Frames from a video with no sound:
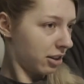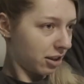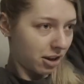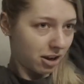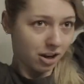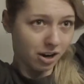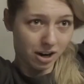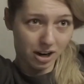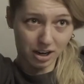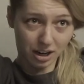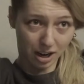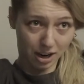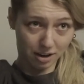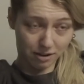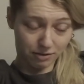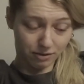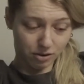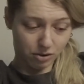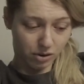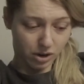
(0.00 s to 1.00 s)
there and I
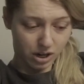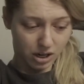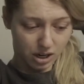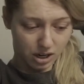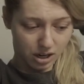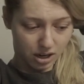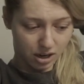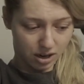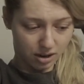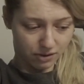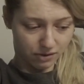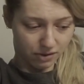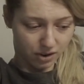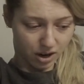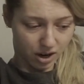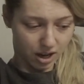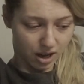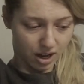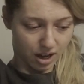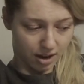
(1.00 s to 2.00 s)
have no idea if
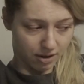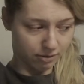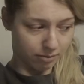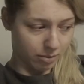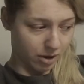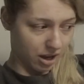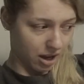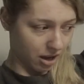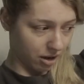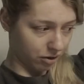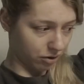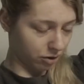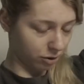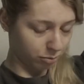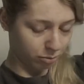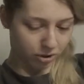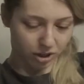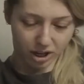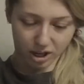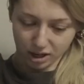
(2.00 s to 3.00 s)
I have my hair
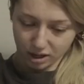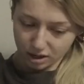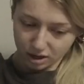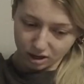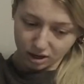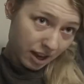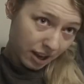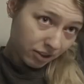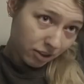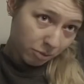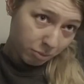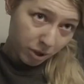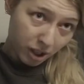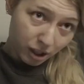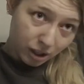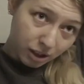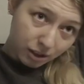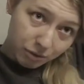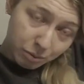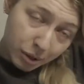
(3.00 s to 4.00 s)
split at the
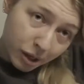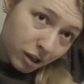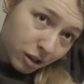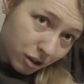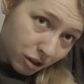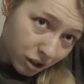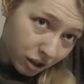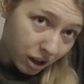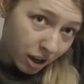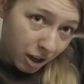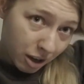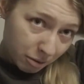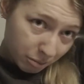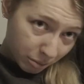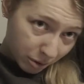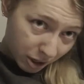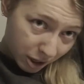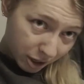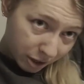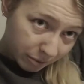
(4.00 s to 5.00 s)
peak of my undercut,
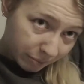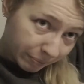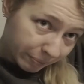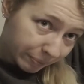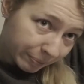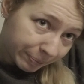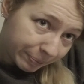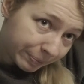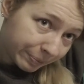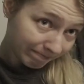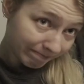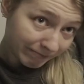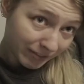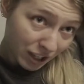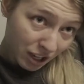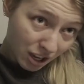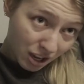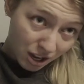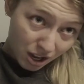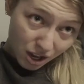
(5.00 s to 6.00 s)
but
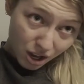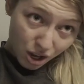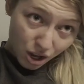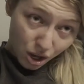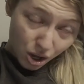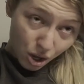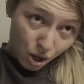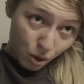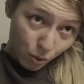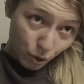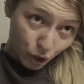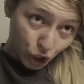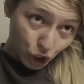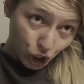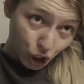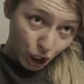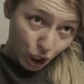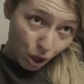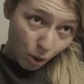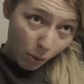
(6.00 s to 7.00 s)
we're
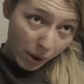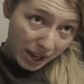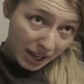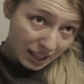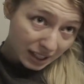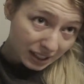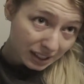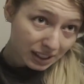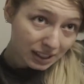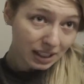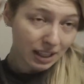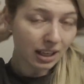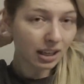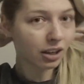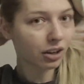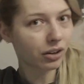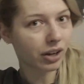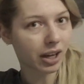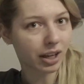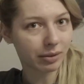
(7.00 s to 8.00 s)
just gonna wait and
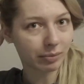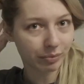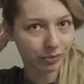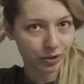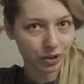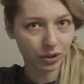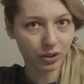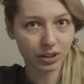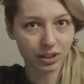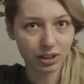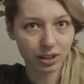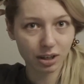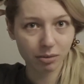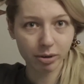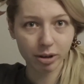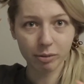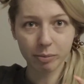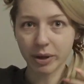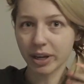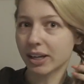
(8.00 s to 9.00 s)
see. Okay, so this is gonna
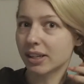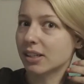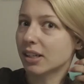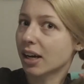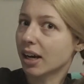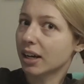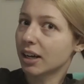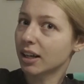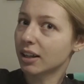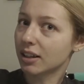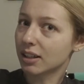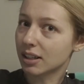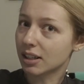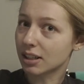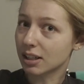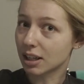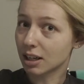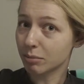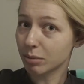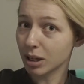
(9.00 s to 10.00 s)
be the pink side and this
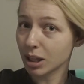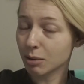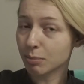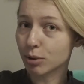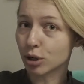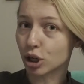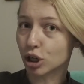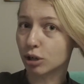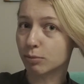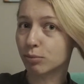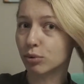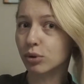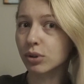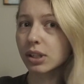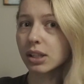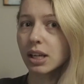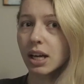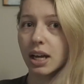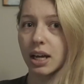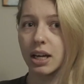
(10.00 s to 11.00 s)
is gonna be the purple
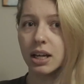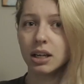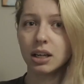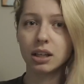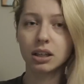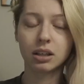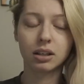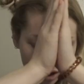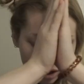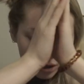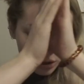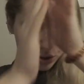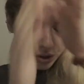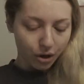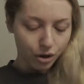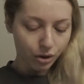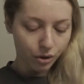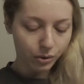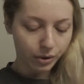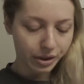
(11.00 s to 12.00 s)
side.
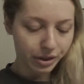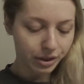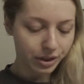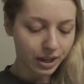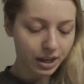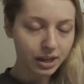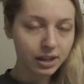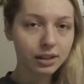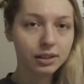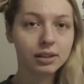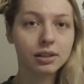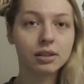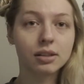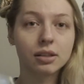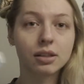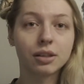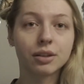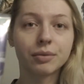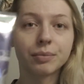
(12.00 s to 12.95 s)
So this